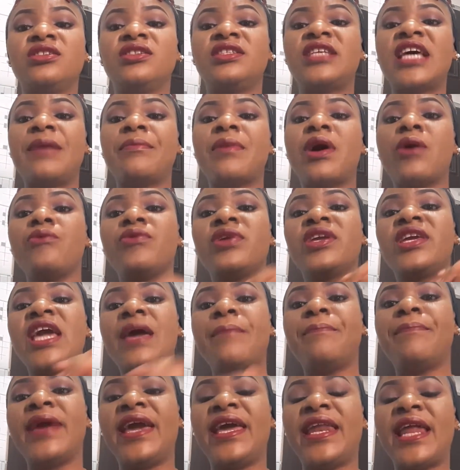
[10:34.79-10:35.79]
on time and we
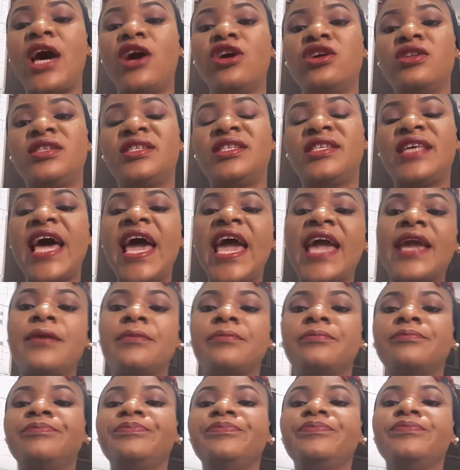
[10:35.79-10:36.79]
get better on
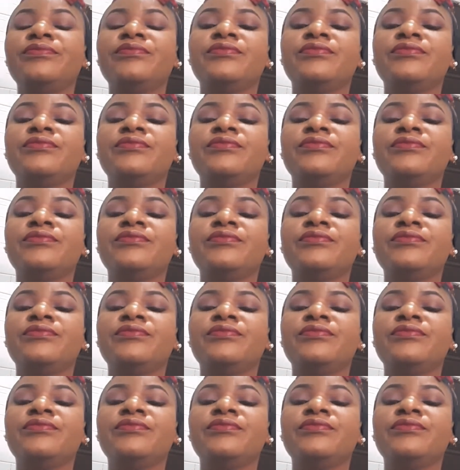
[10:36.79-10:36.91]
time.